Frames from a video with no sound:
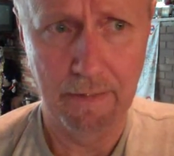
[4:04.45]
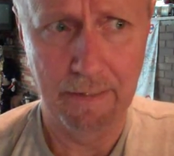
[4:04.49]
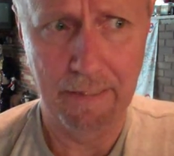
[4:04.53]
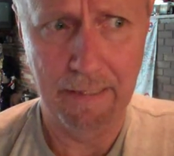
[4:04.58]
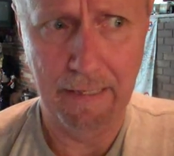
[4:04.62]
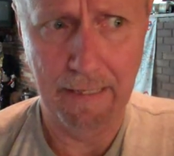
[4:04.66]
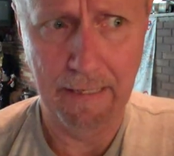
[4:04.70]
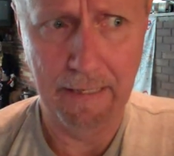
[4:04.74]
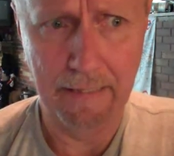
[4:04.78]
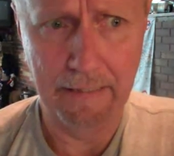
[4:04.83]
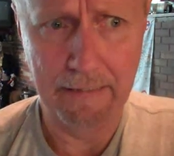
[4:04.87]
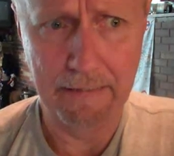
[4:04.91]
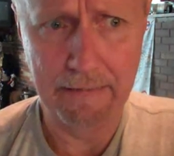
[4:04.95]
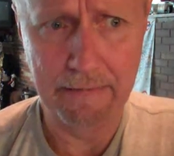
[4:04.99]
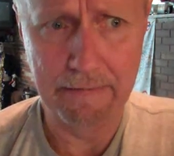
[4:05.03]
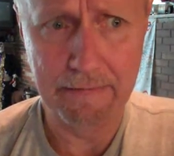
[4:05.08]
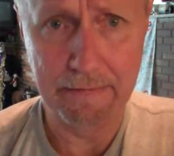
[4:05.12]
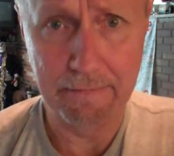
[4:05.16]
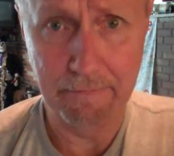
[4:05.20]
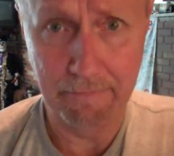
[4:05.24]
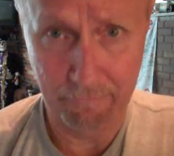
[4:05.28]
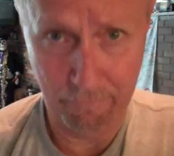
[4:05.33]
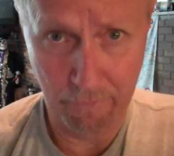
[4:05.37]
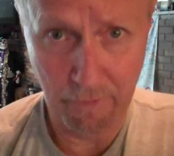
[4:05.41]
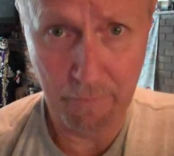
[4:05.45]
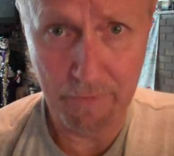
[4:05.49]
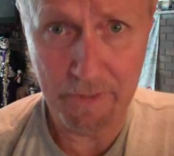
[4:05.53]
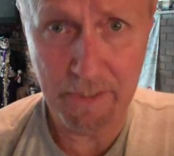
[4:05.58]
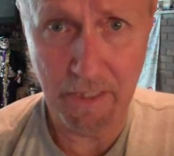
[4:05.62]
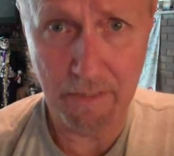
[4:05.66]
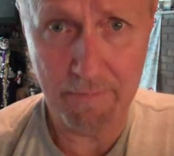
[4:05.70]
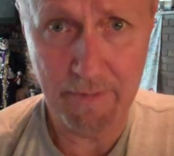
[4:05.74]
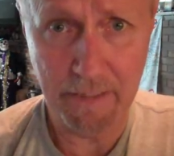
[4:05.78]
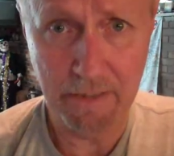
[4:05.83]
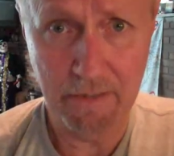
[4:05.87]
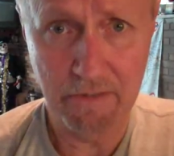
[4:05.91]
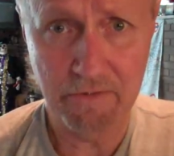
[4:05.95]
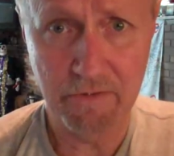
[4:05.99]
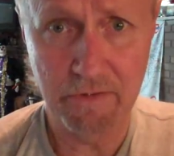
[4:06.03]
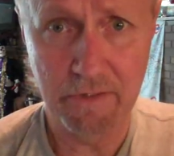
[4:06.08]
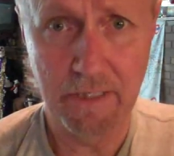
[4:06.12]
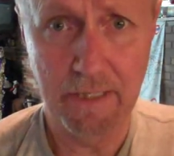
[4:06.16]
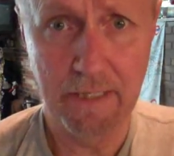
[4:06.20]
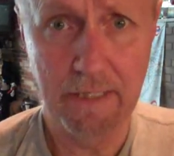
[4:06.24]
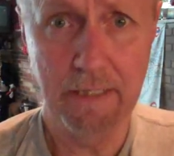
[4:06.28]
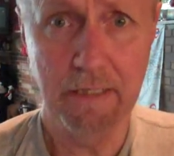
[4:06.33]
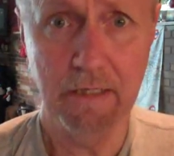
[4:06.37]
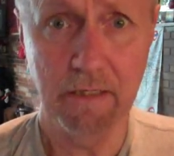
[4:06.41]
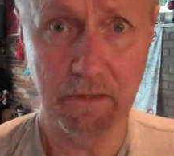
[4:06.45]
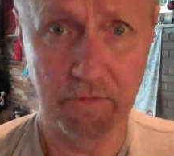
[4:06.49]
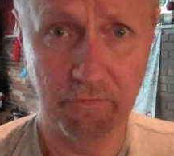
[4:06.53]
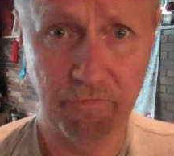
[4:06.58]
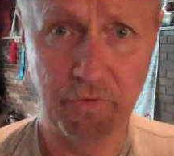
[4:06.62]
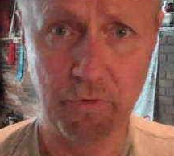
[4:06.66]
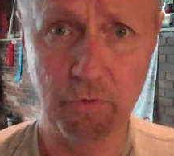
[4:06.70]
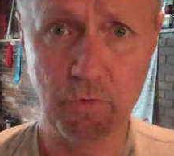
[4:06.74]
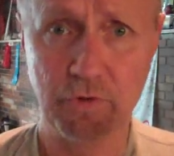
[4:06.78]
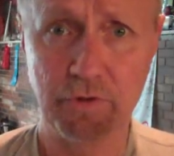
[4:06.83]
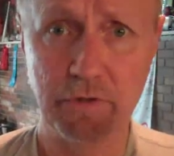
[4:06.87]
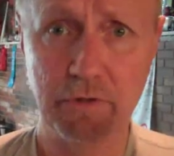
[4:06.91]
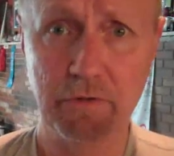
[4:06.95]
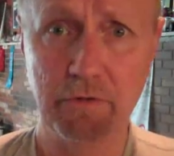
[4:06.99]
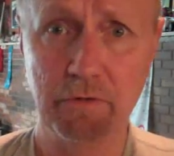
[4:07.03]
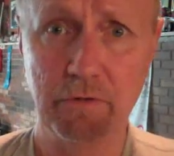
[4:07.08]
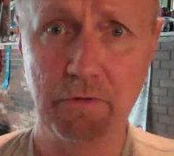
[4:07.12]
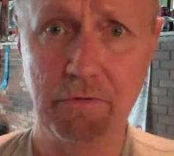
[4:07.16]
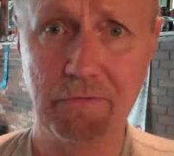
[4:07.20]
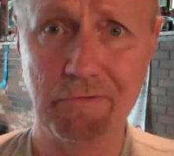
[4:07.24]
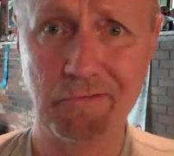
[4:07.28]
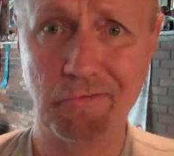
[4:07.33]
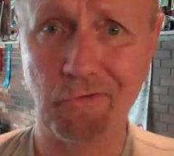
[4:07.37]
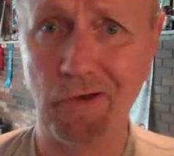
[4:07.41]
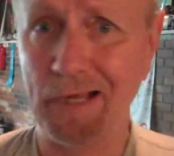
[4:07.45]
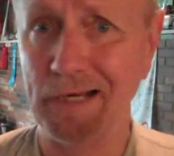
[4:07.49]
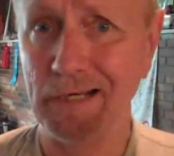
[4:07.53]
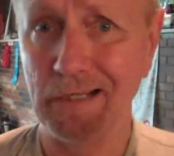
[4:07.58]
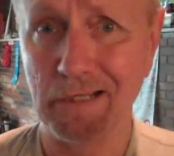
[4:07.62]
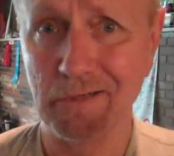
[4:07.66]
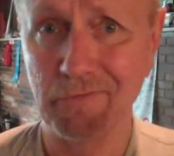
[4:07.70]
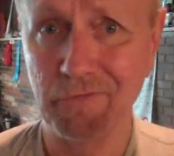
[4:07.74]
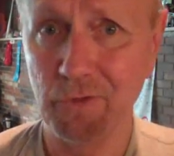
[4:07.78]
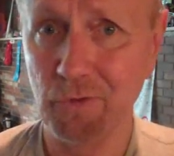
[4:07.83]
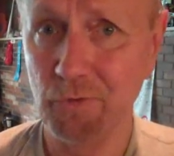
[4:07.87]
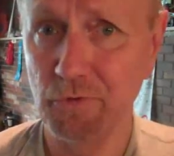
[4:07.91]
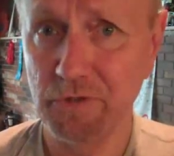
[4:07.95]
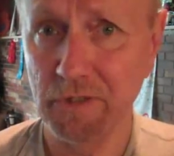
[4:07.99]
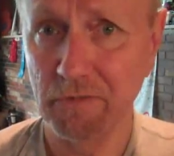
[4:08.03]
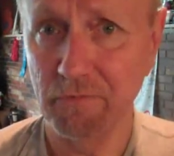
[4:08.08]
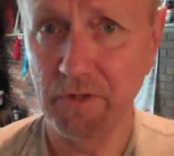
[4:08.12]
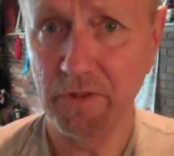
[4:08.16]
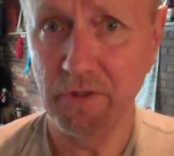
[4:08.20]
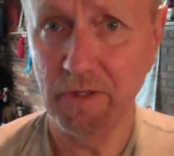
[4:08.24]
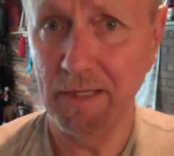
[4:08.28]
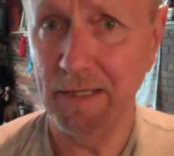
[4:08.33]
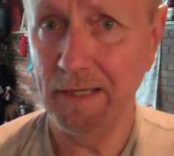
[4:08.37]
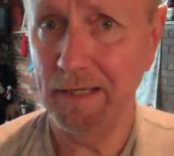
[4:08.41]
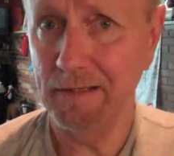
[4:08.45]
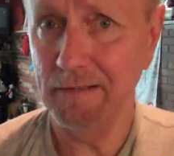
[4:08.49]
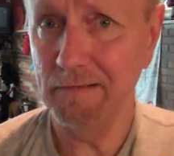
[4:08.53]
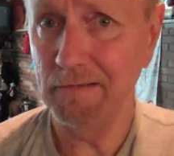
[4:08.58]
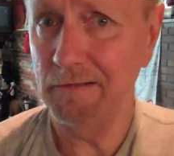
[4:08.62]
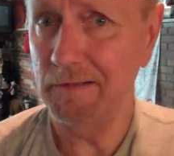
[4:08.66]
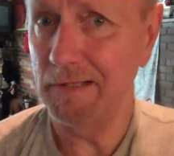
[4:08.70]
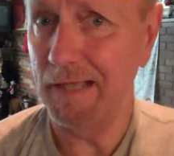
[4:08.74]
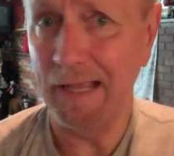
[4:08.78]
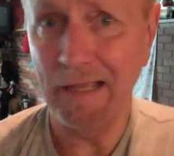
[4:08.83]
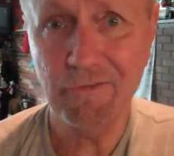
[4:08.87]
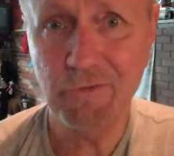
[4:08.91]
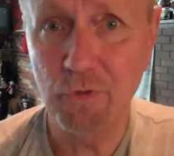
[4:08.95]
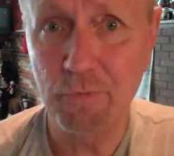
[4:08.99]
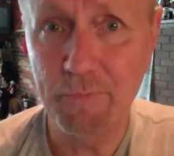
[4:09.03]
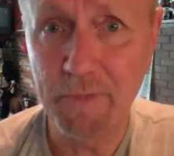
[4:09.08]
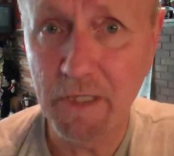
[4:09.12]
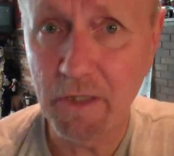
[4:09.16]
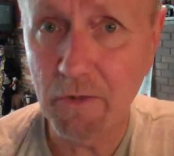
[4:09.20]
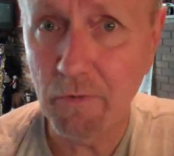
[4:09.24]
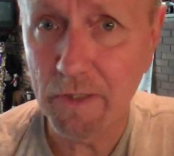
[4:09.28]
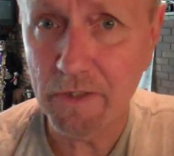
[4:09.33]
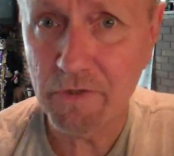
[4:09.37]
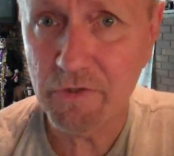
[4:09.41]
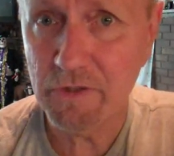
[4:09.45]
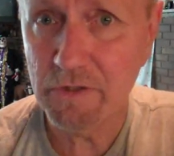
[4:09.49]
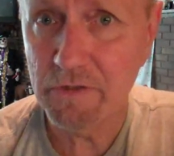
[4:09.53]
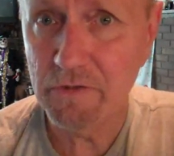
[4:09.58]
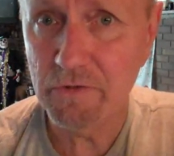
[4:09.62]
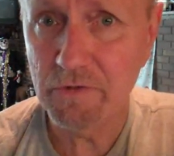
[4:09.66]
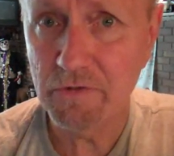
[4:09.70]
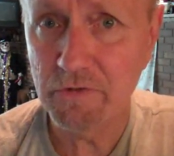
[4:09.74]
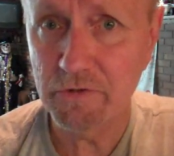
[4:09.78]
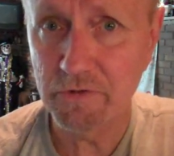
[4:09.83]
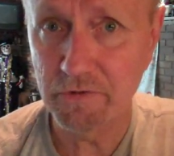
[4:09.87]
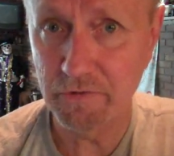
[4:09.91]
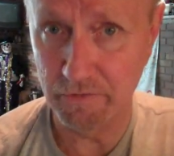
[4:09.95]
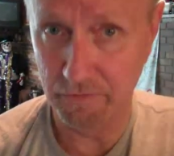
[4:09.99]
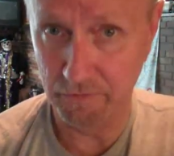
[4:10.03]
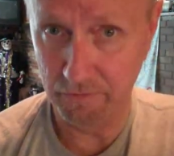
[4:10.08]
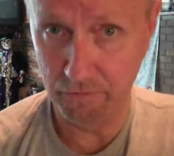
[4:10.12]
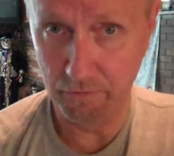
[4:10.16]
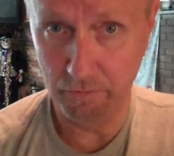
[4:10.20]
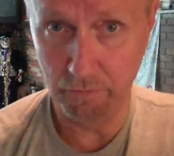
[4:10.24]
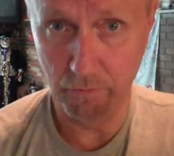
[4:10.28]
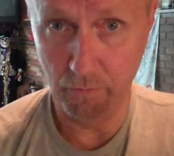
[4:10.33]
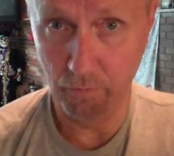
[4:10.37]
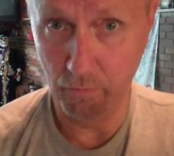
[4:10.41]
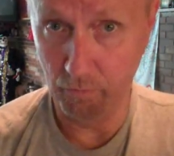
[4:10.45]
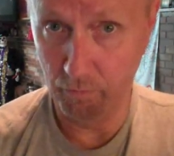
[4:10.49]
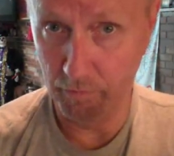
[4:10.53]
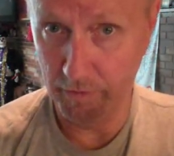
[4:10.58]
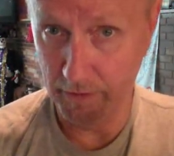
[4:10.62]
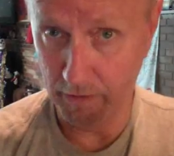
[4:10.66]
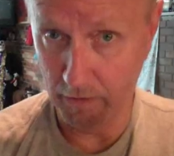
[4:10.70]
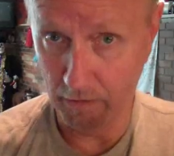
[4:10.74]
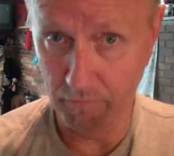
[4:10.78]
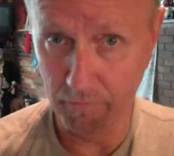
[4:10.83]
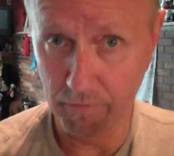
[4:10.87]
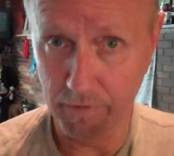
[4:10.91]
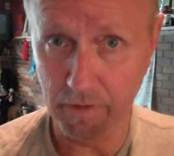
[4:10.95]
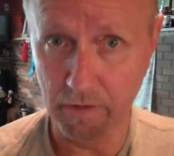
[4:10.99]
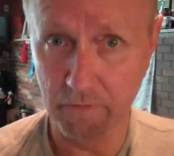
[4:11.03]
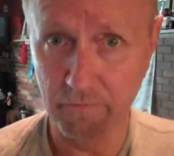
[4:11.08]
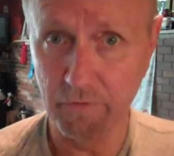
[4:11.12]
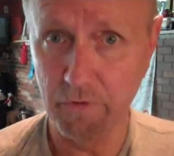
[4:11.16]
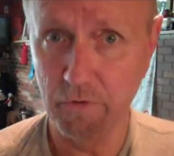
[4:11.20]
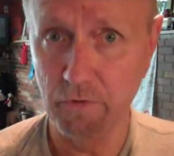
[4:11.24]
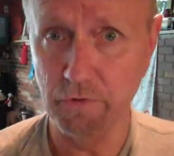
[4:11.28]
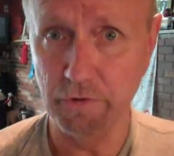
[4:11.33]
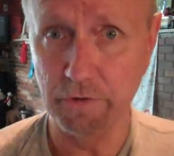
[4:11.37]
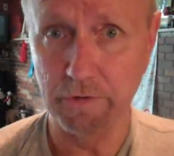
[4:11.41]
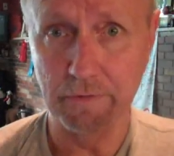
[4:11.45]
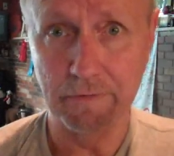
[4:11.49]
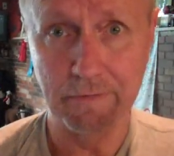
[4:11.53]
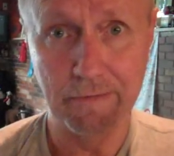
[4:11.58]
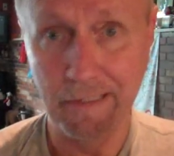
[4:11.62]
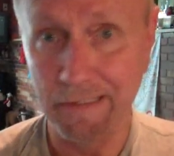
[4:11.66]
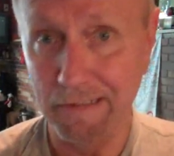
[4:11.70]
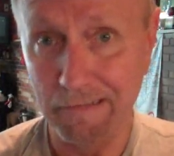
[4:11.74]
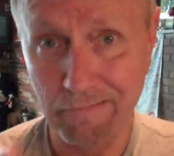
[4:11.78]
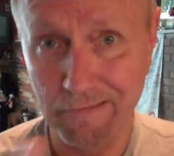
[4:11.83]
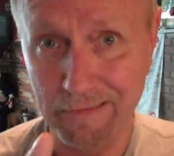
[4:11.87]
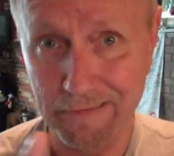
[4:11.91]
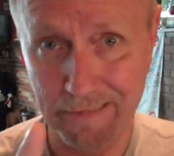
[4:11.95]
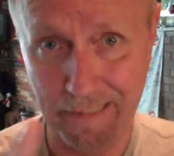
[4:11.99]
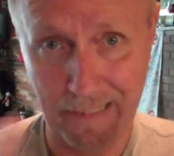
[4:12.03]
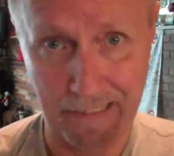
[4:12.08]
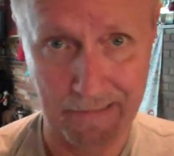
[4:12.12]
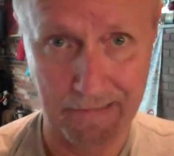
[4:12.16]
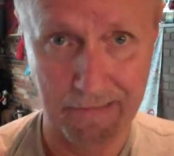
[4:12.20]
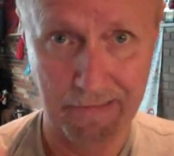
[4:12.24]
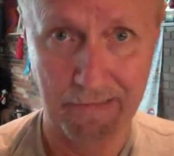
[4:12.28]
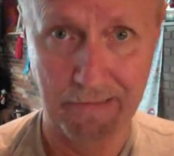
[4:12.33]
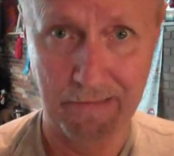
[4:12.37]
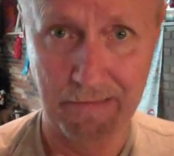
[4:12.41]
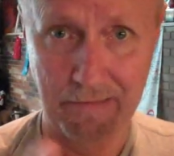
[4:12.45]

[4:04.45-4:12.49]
And what did we talk about yesterday? Confusion, trying to confuse everything, ask too many questions, you get over the confusion. They don't want that.